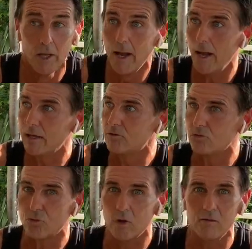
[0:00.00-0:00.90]
I get to
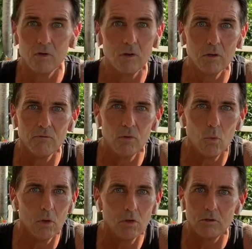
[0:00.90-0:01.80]
travel all over the
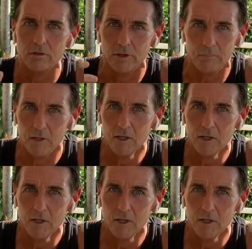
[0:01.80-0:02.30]
world and